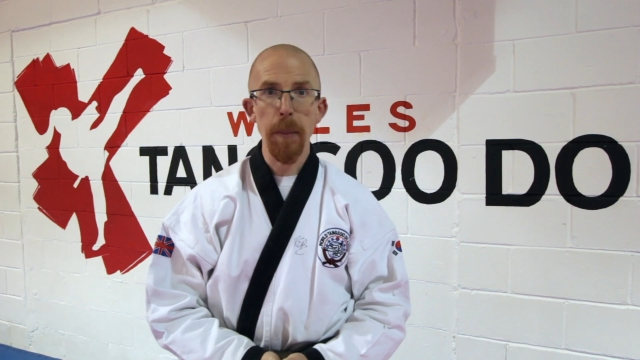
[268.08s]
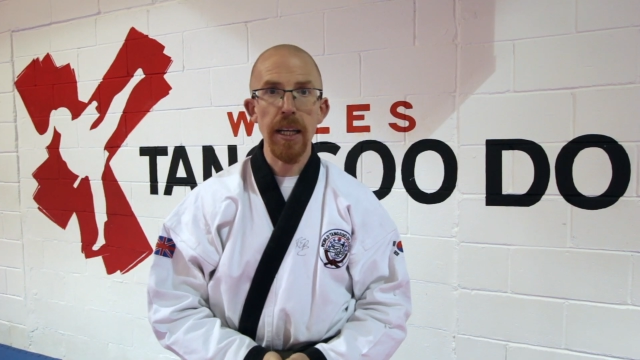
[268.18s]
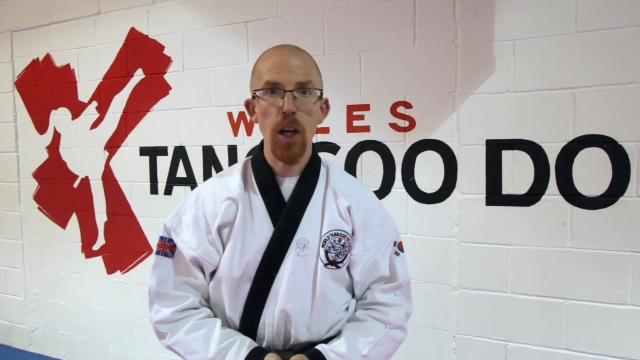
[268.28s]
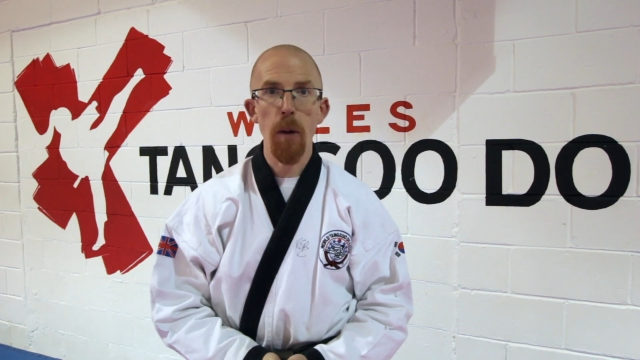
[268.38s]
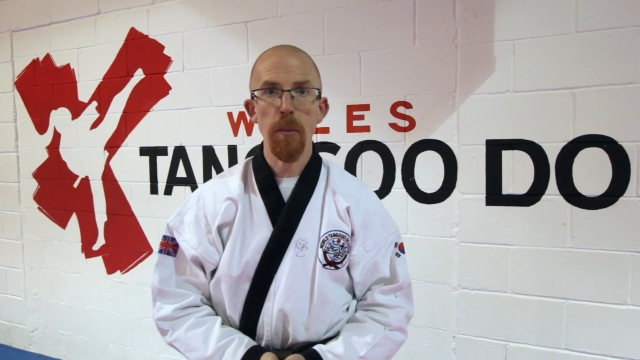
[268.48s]

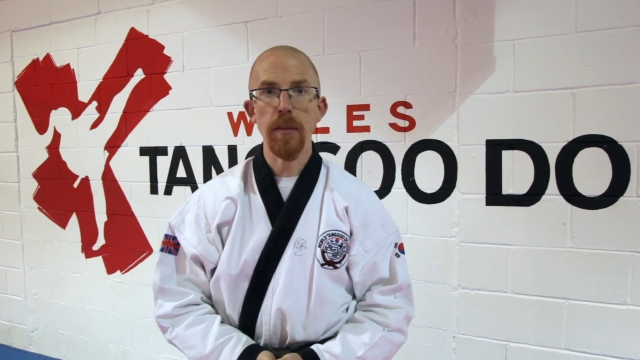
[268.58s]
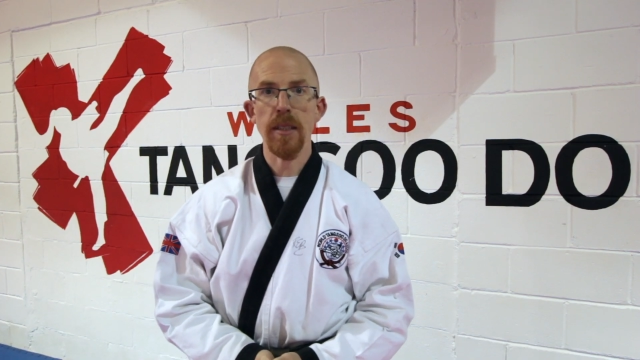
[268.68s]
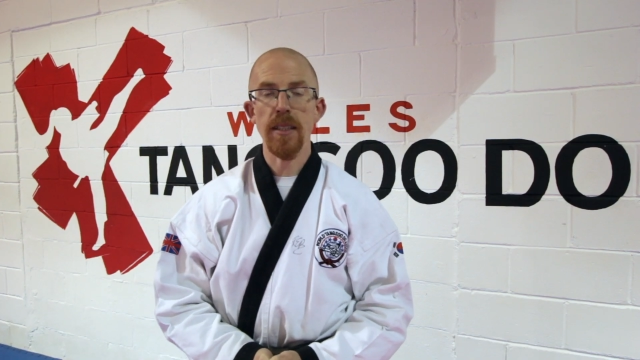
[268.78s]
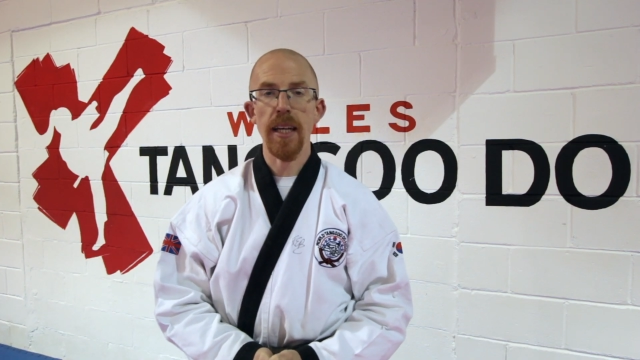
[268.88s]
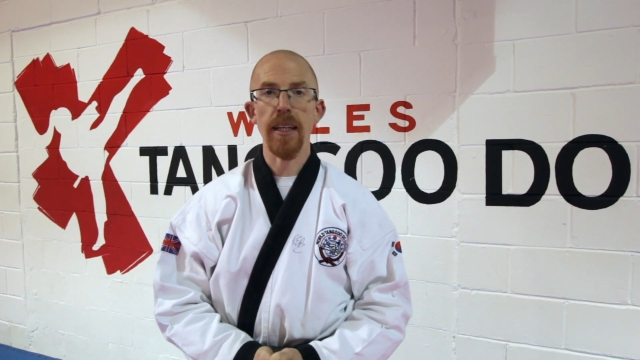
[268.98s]
Big common
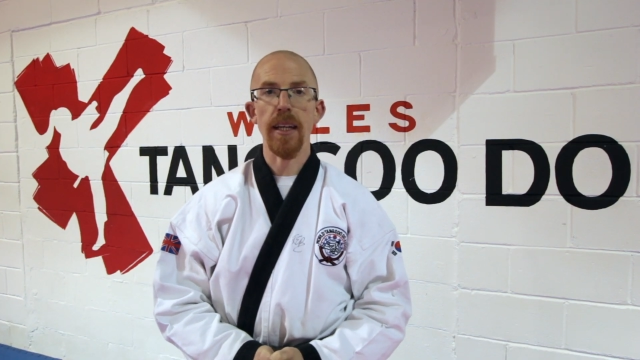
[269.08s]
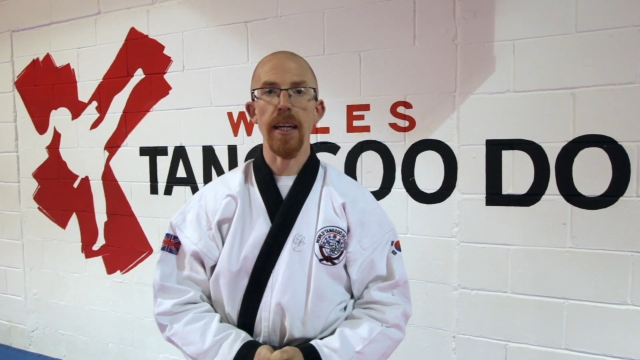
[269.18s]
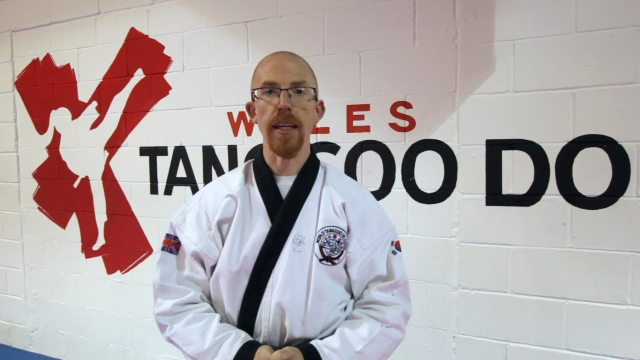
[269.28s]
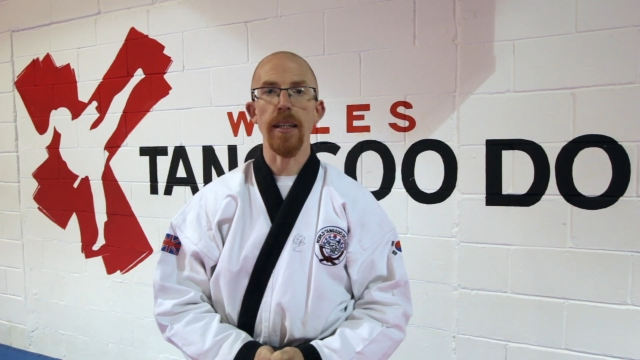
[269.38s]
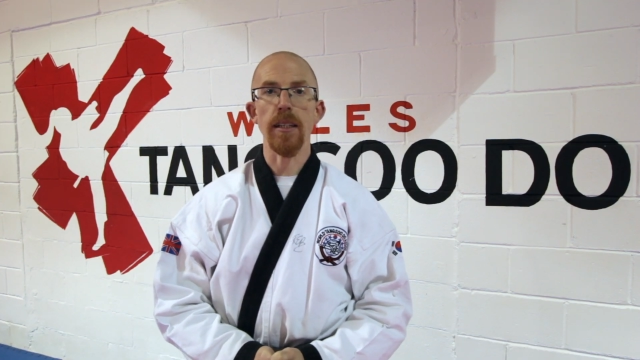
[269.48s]

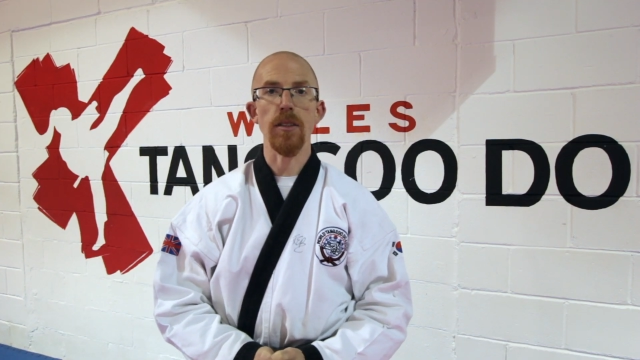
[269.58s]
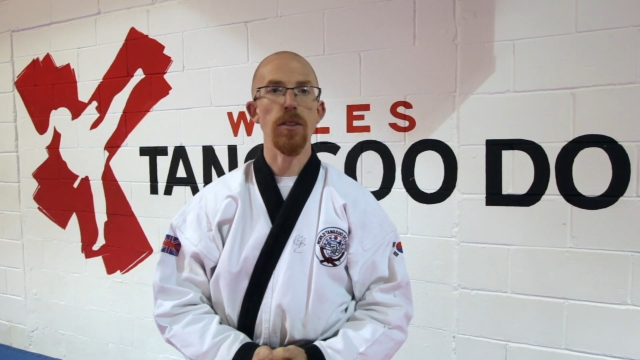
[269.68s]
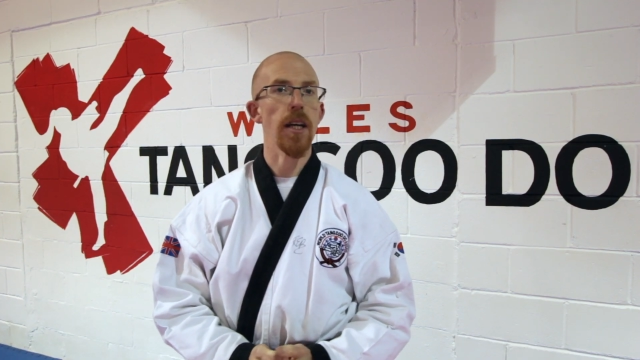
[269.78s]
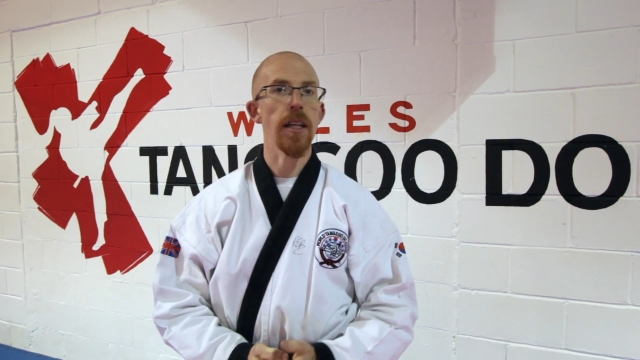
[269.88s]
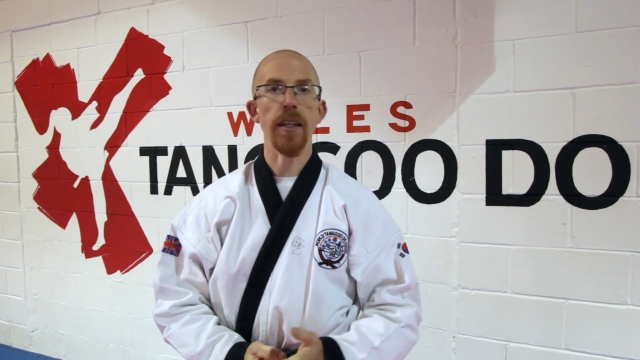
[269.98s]
mistake
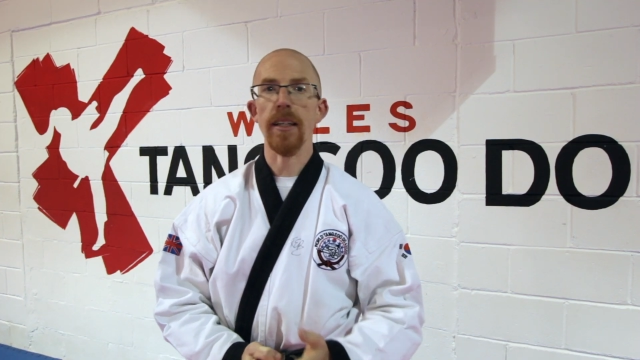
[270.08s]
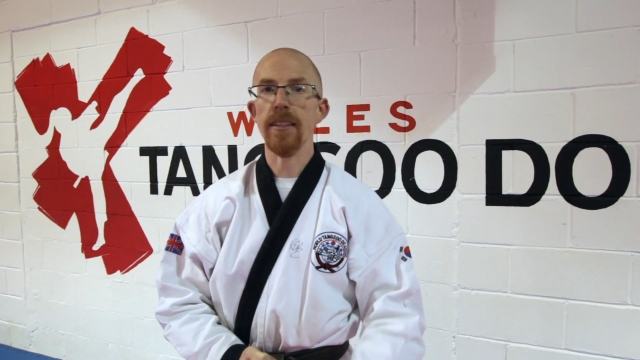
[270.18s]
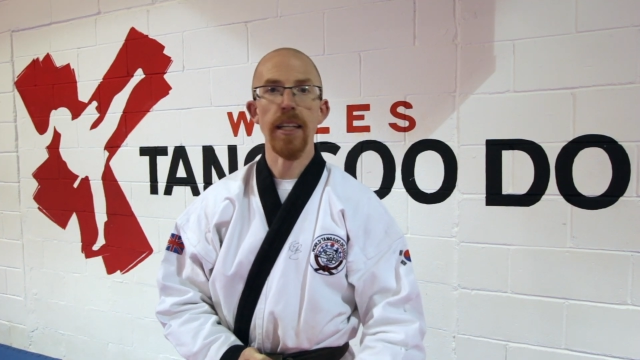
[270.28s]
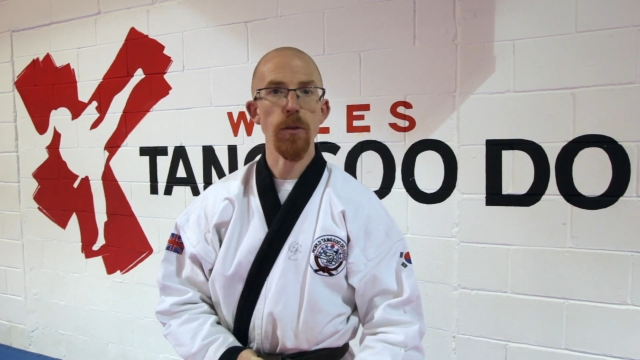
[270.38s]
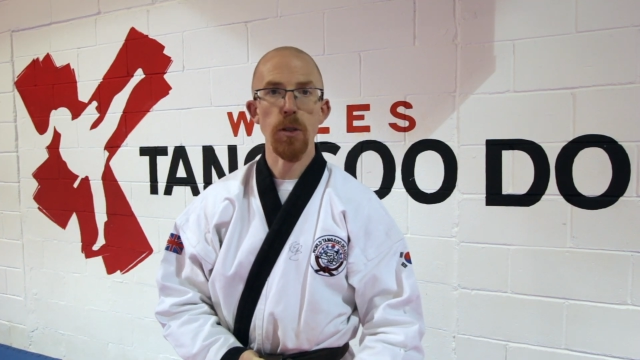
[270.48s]
is in the
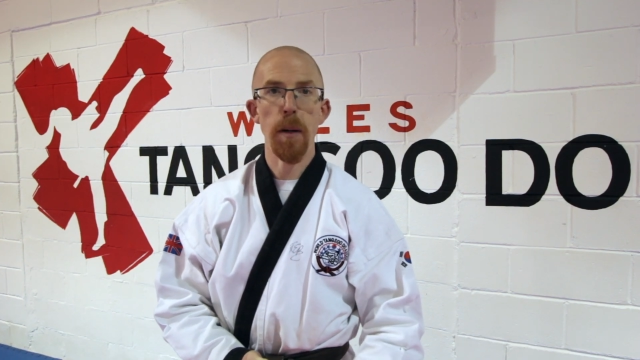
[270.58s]
continuous